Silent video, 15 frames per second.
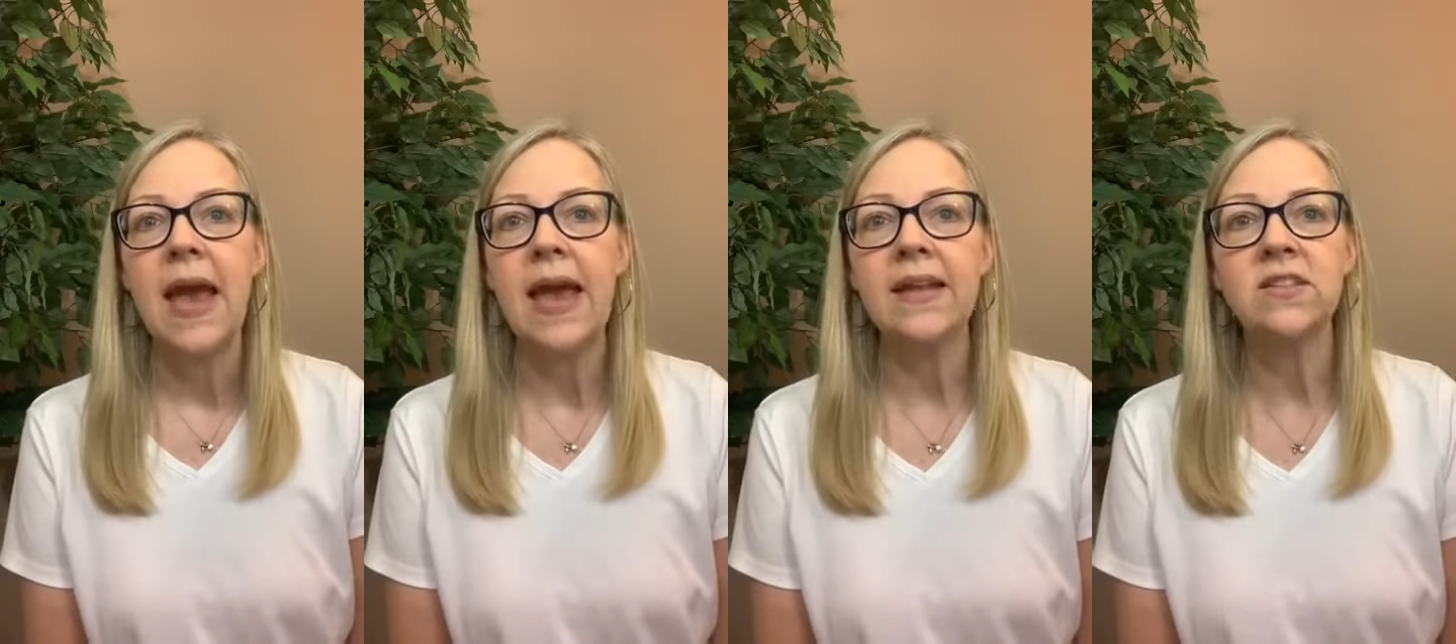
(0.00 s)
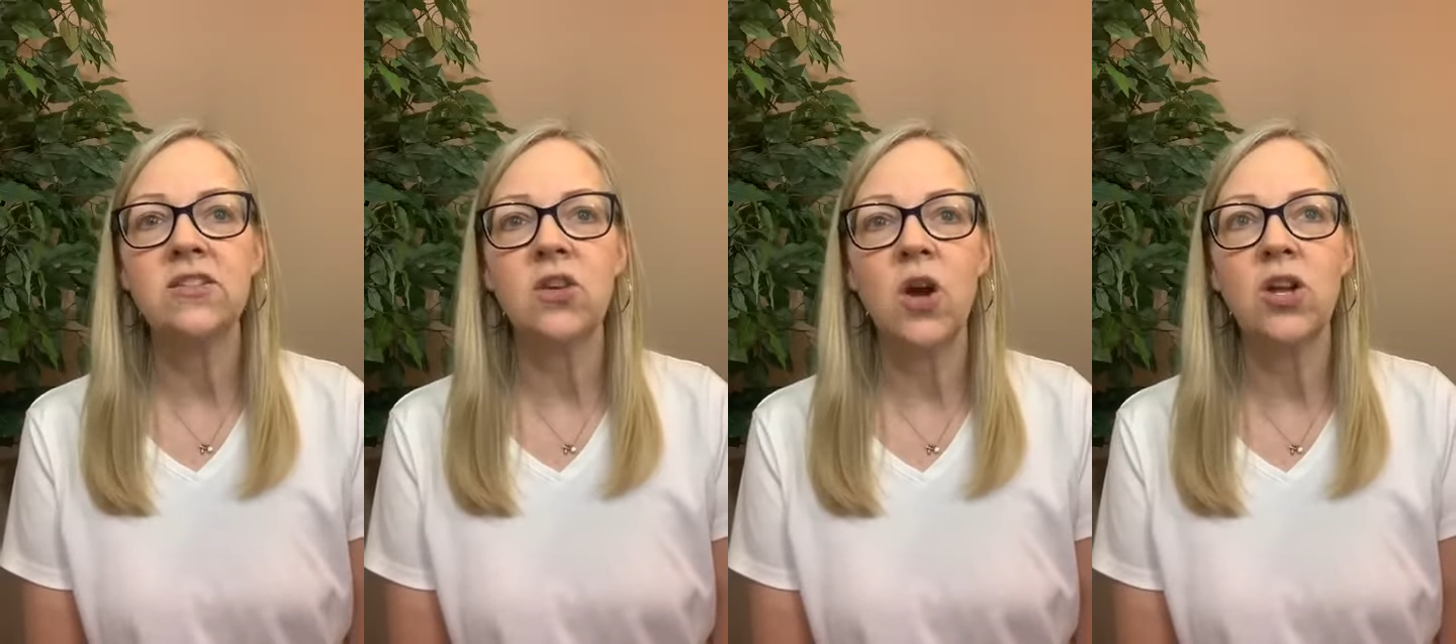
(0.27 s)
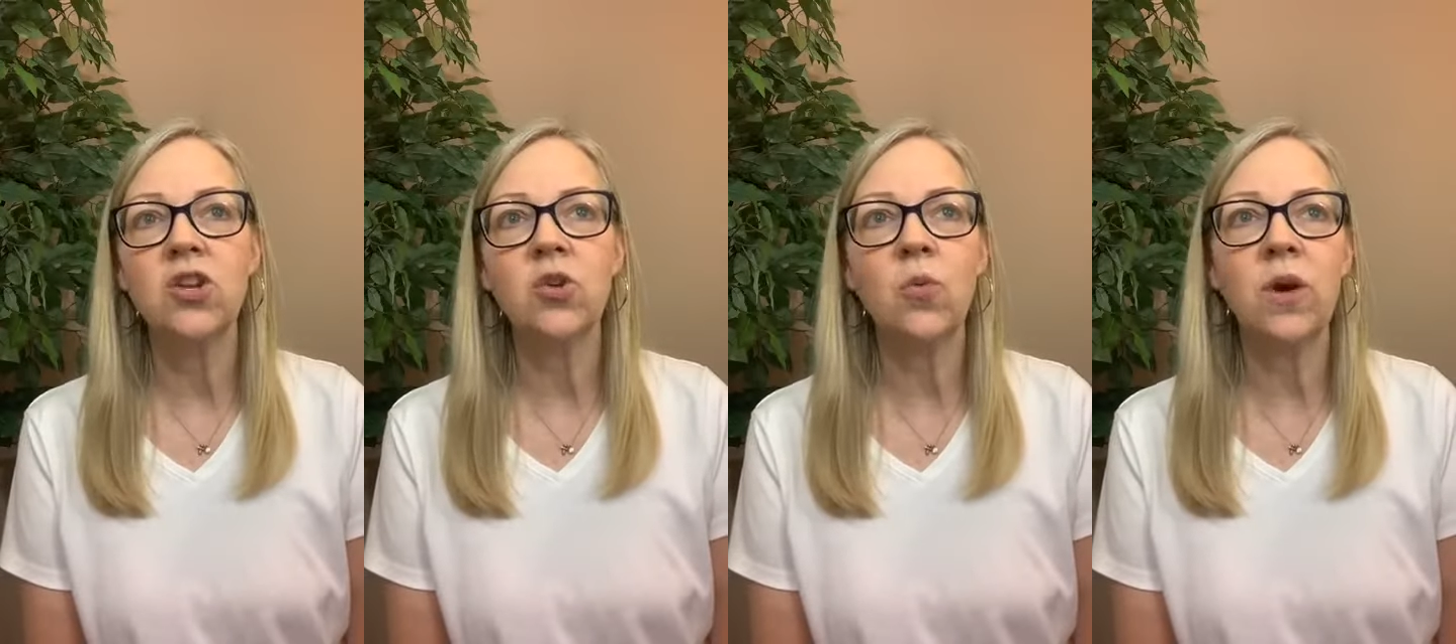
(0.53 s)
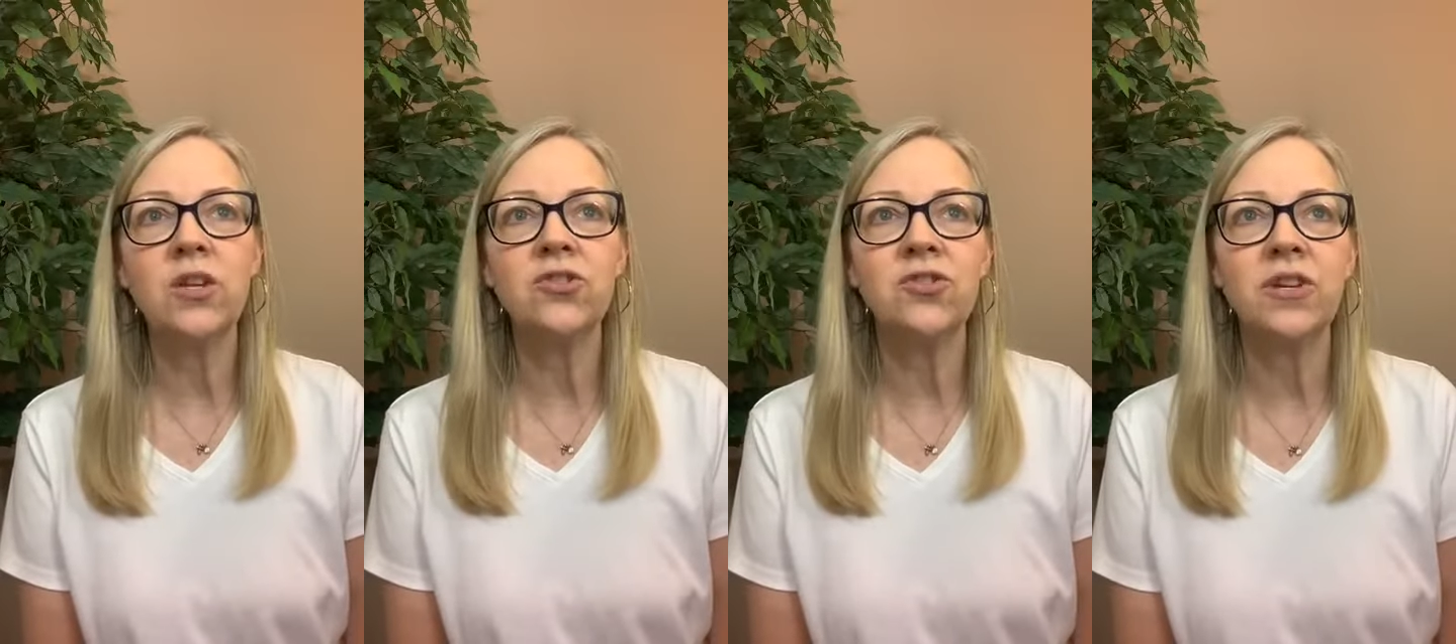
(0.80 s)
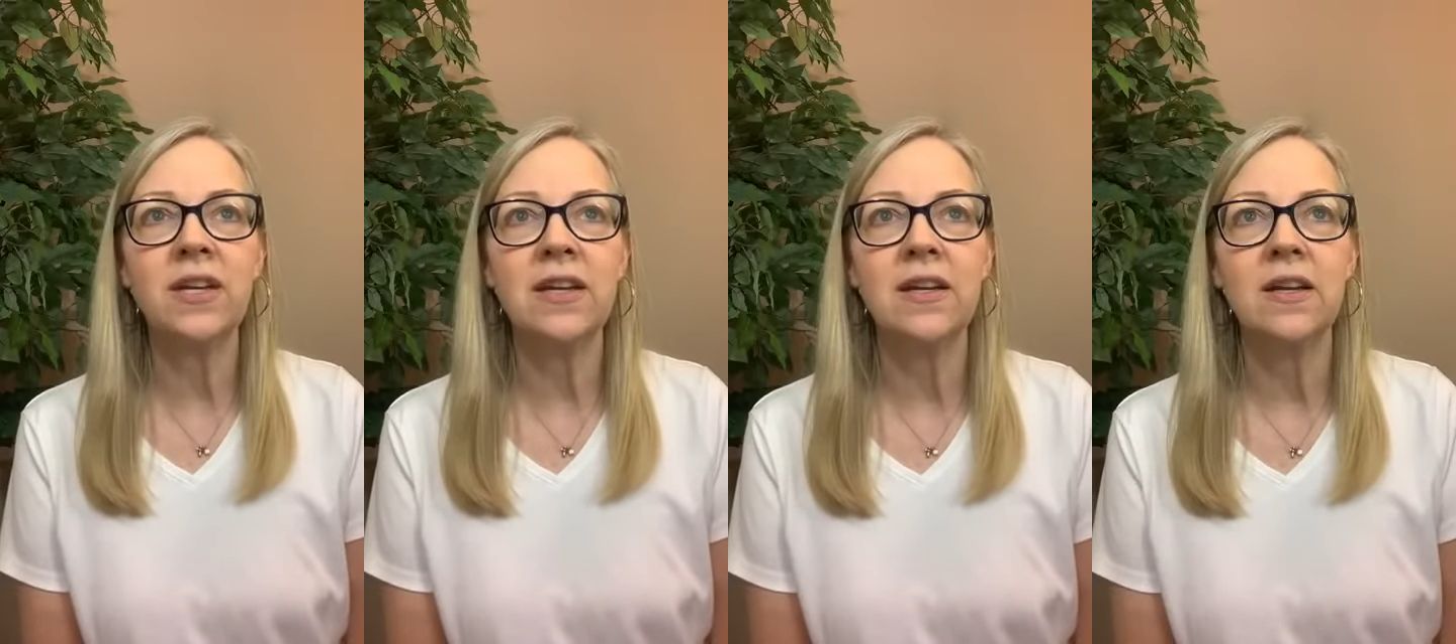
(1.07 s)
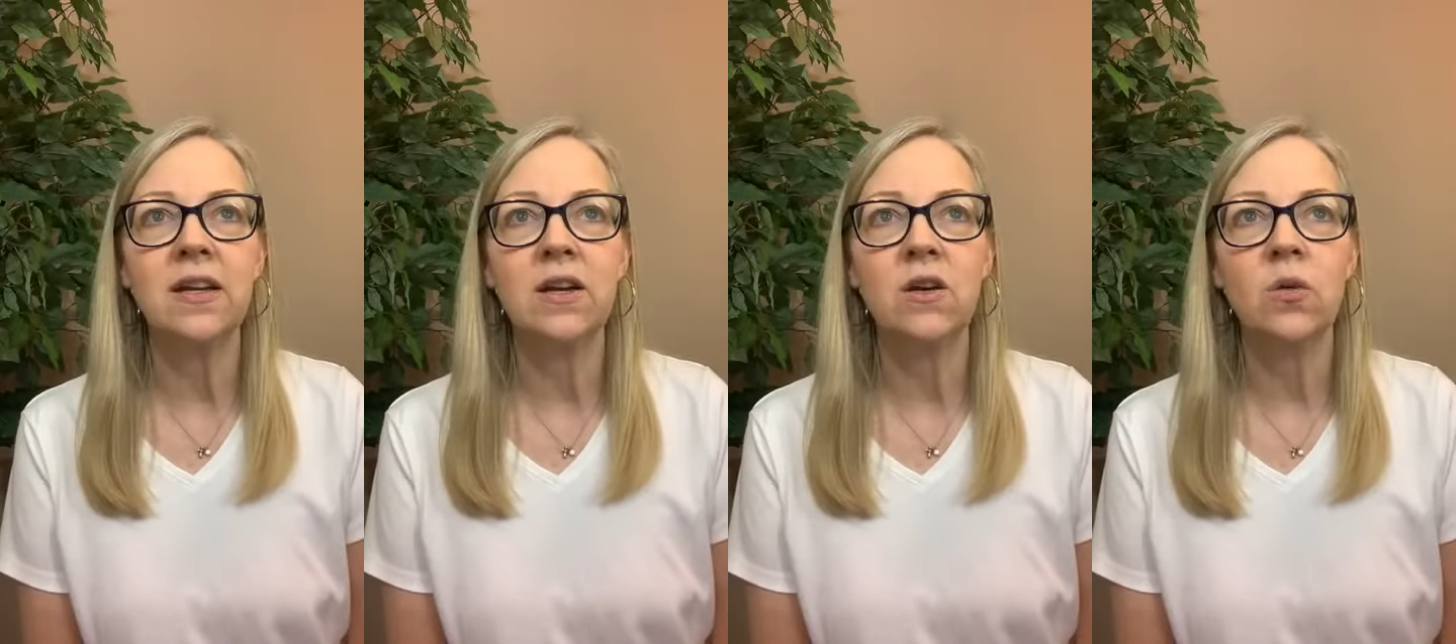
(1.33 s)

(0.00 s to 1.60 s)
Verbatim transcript: And so, and you're wondering,